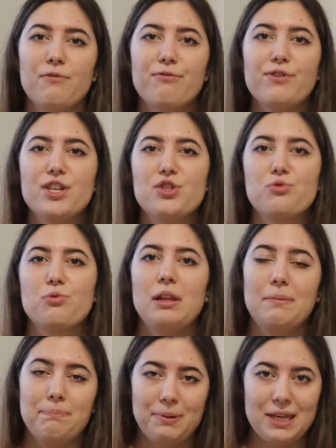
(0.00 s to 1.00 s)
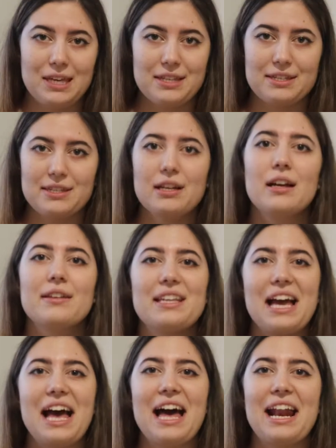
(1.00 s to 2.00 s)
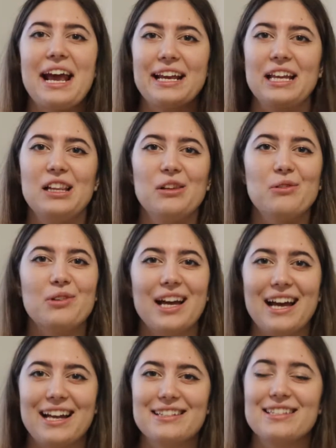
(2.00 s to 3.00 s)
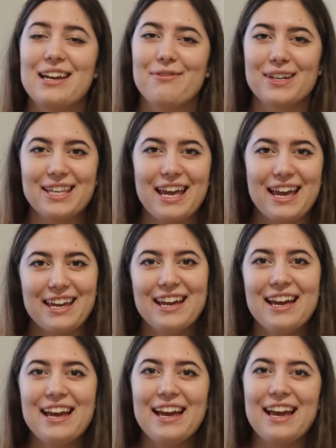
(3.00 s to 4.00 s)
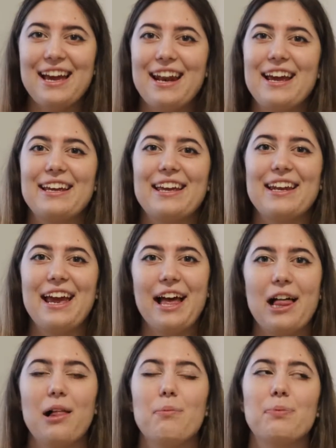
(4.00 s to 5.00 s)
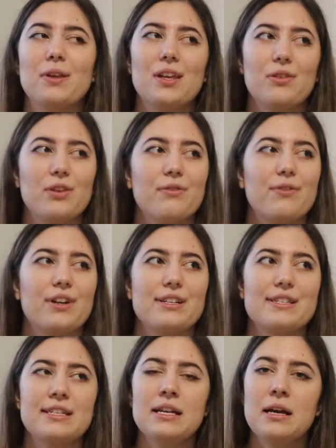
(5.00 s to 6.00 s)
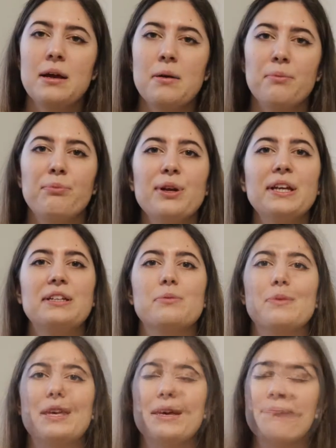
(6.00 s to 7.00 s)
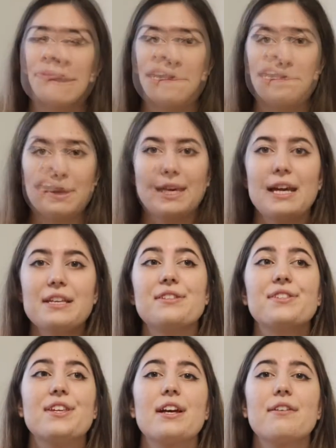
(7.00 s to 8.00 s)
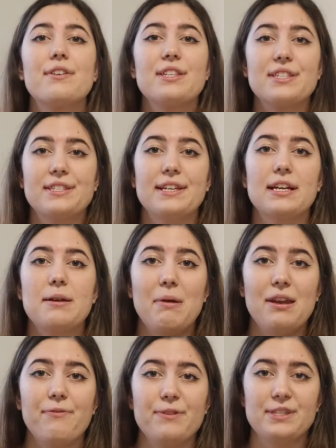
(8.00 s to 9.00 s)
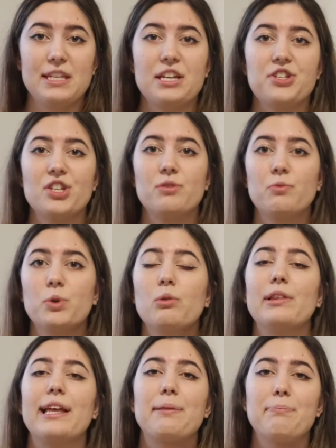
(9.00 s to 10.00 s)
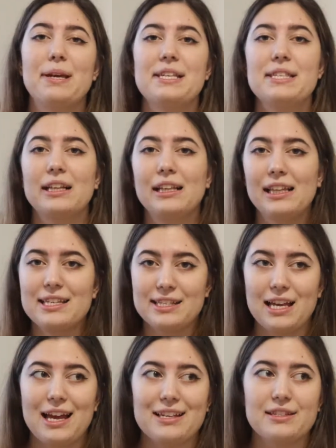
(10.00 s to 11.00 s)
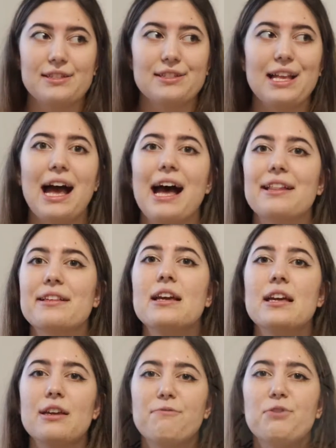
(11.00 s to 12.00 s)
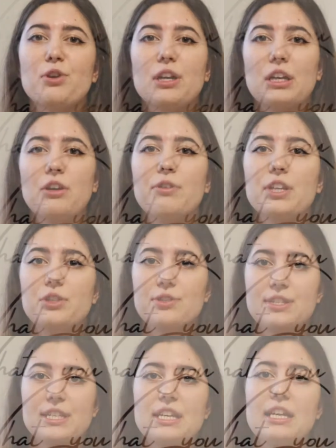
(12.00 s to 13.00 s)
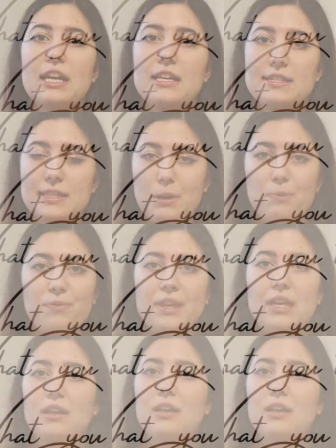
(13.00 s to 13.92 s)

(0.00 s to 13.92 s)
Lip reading: visual piece that I can look at every day and I can help the universe bring to me. Because there is the manifestation rule that basically says that if you are going to see something